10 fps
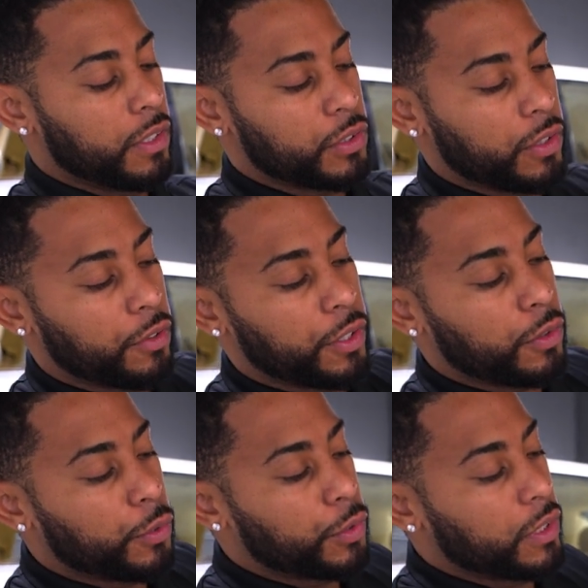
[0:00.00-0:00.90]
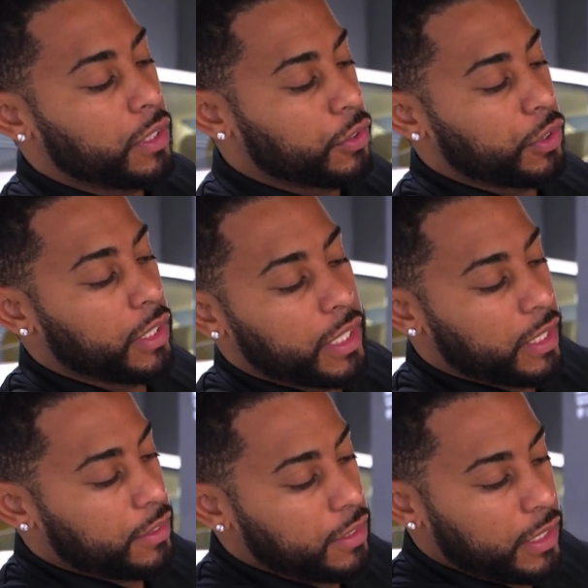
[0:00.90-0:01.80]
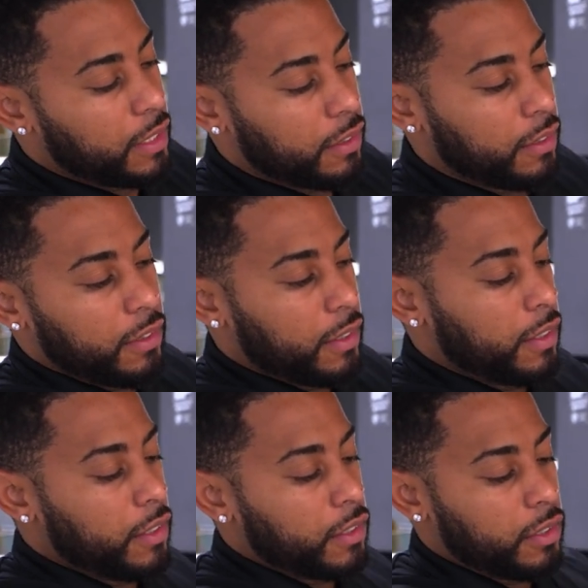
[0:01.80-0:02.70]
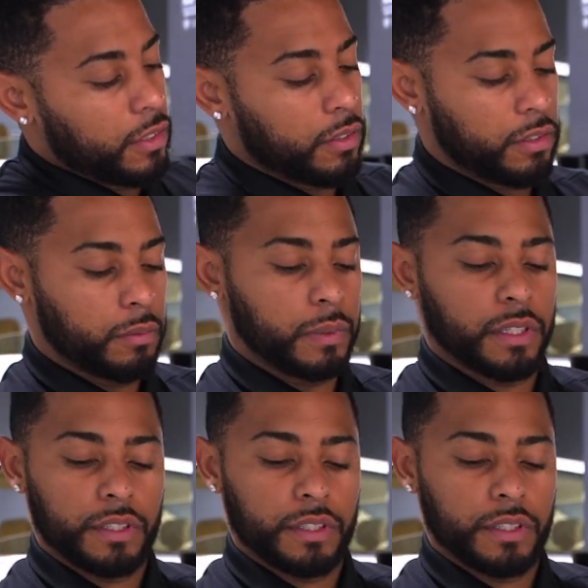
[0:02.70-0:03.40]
So I already loosened it so you can kind of see, but